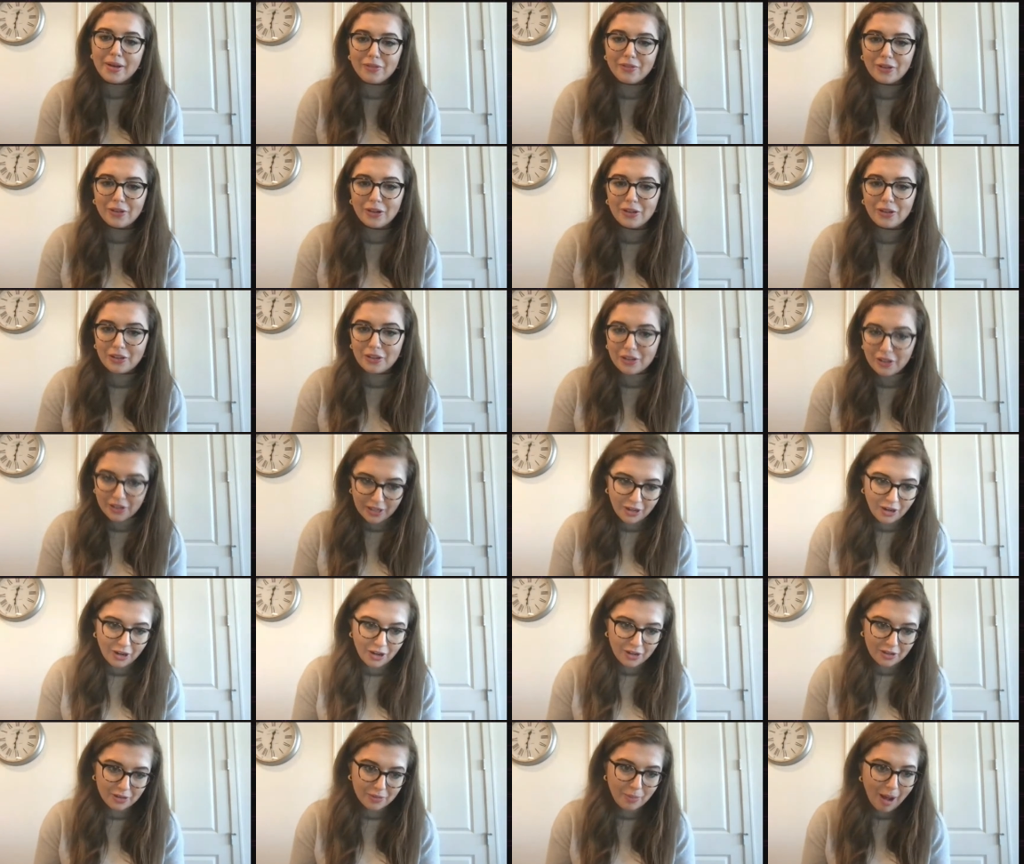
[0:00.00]
for a look at
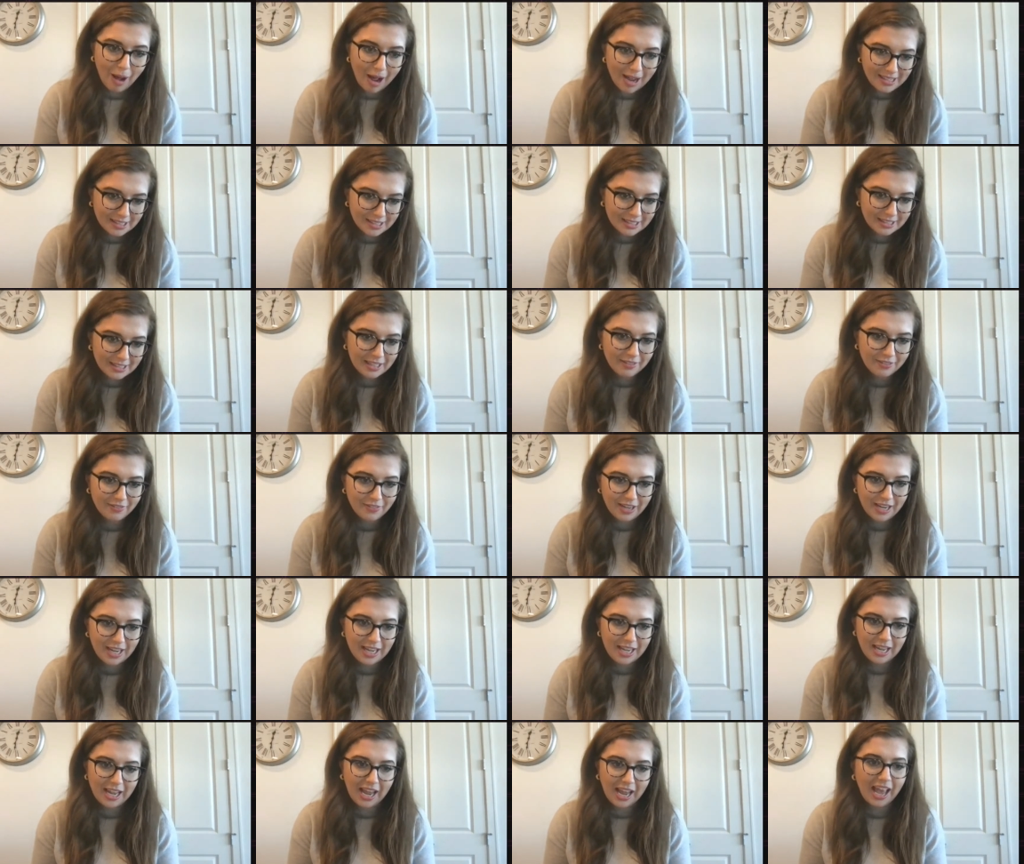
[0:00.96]
all the
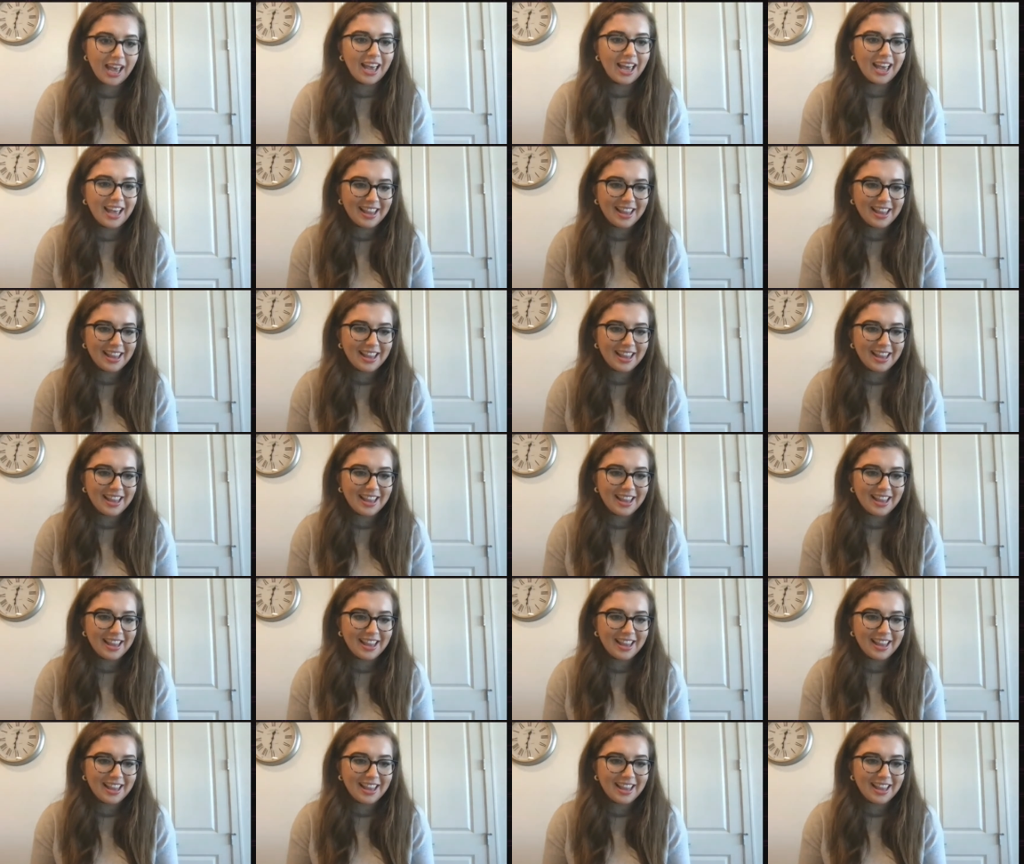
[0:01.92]
positivity